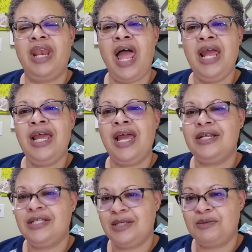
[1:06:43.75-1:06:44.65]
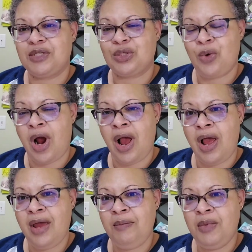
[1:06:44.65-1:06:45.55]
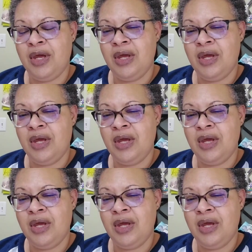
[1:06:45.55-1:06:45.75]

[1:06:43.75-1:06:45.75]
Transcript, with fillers: like, and subscribe.